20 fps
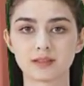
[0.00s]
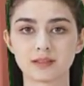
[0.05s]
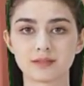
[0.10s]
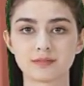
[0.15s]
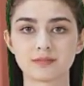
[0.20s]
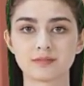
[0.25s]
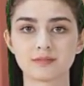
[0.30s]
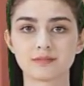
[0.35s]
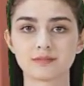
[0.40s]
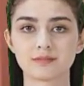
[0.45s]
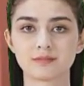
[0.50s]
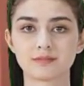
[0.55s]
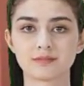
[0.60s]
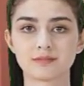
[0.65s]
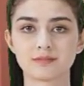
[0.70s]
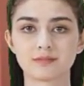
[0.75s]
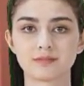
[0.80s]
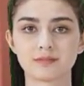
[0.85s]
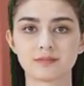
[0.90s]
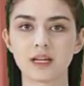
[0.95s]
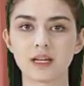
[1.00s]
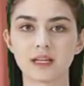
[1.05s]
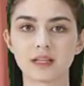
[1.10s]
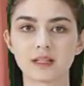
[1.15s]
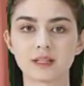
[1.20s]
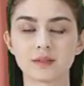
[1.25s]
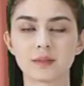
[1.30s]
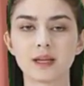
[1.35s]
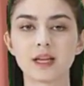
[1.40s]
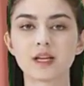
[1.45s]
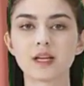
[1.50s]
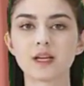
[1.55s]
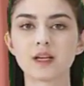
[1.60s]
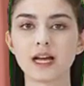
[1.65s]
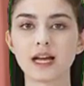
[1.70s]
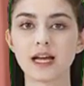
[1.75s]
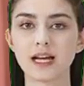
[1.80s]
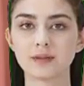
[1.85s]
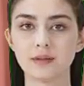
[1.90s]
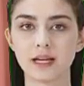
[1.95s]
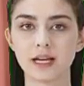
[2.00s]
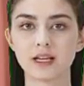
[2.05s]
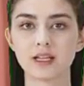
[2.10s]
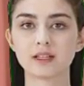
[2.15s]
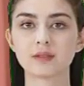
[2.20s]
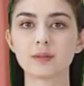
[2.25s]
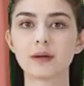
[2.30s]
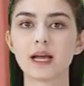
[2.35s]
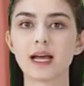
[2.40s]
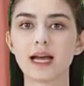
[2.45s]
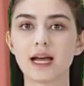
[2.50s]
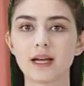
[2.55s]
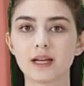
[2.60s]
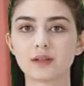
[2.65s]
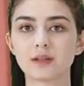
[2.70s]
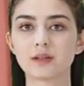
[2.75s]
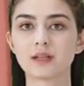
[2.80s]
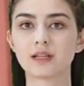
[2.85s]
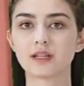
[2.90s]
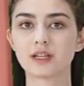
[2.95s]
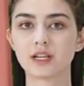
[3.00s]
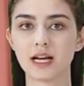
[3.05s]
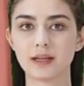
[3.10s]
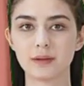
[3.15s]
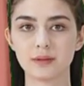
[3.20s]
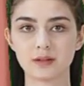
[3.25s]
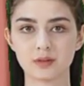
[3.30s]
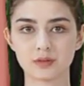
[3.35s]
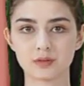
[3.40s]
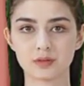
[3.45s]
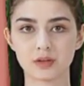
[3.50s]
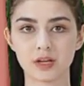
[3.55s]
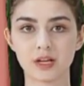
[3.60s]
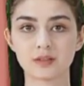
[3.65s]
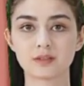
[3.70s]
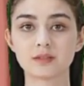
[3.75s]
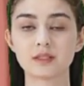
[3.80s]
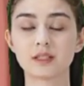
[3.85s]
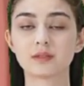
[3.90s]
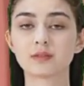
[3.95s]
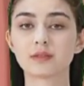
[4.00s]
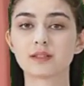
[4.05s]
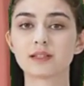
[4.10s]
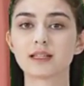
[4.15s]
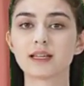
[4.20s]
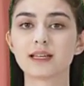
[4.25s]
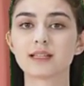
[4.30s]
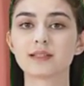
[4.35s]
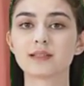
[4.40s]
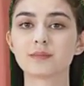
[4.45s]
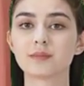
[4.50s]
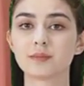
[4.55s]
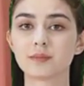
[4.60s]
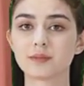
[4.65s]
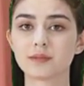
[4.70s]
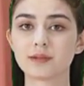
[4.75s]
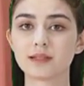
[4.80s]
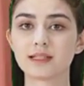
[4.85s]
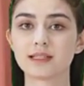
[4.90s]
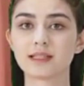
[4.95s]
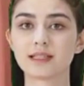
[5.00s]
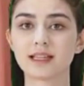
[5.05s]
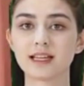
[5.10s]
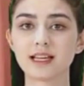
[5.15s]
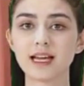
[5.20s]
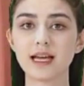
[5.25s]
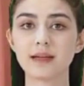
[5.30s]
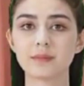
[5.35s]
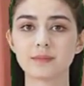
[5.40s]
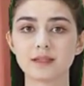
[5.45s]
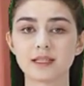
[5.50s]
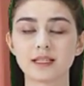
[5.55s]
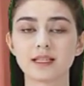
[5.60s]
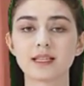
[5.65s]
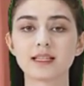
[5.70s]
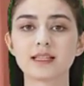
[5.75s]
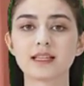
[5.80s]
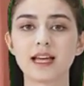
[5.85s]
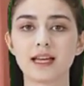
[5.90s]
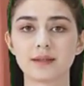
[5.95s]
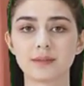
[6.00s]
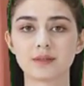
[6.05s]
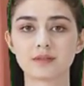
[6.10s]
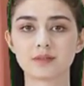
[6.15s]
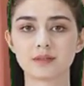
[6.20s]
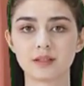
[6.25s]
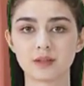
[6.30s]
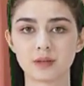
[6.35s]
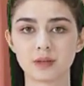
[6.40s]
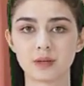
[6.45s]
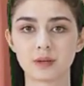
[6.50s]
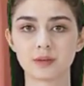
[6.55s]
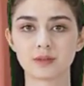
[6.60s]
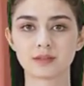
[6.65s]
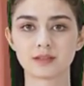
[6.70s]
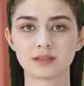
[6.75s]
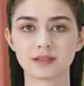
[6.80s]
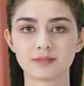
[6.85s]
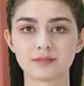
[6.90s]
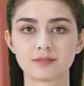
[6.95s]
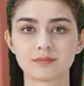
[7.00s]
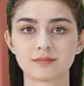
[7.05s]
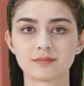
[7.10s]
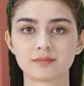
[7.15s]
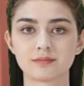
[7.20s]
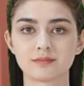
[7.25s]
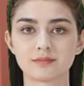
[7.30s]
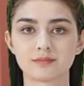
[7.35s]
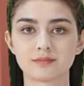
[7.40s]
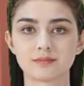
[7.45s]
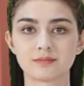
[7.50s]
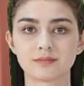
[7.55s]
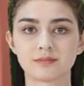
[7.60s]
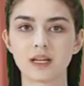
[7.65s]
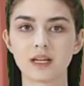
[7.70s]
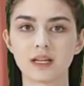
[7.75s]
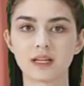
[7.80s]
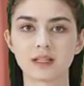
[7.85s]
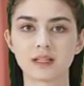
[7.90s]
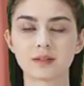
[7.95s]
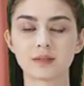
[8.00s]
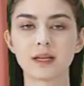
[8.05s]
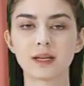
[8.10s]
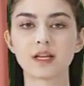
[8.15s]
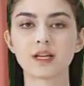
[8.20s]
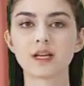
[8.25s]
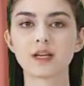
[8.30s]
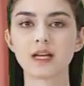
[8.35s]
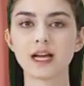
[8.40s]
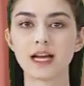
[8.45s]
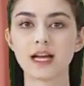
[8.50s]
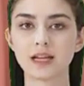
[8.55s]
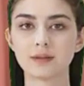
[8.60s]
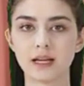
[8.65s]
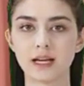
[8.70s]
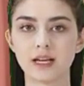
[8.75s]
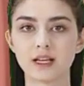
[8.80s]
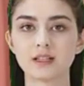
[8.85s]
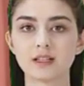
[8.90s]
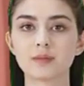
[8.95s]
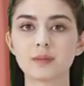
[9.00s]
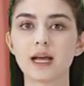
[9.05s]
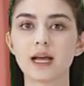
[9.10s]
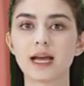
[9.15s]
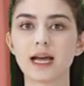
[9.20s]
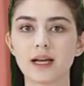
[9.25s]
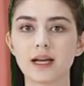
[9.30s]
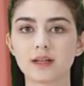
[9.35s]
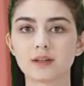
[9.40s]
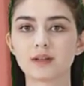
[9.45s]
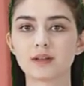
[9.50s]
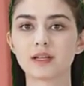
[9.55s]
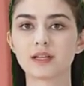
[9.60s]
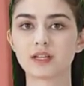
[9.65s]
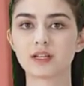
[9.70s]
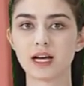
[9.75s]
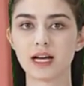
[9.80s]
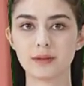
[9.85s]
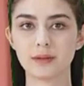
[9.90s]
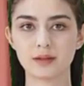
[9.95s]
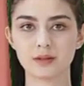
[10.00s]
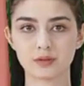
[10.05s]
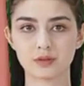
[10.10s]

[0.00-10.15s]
HIV can also be spread via sharing needles with an infected person, blood transfusions with infected blood, and from mother to fetus through the placenta and mother to baby via breastfeeding.